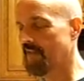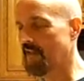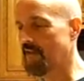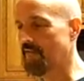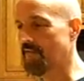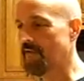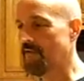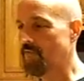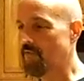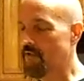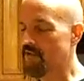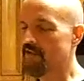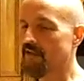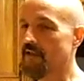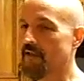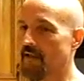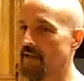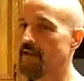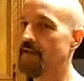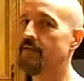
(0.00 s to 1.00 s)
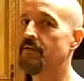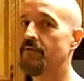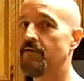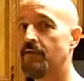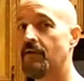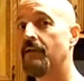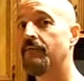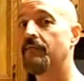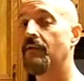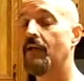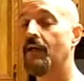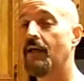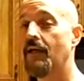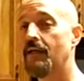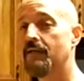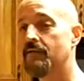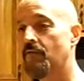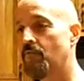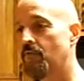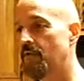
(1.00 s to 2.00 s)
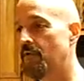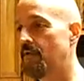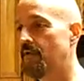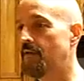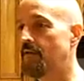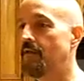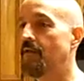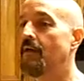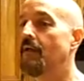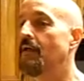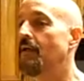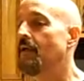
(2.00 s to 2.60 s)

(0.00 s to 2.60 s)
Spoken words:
If that was the case, then you have to ask, well,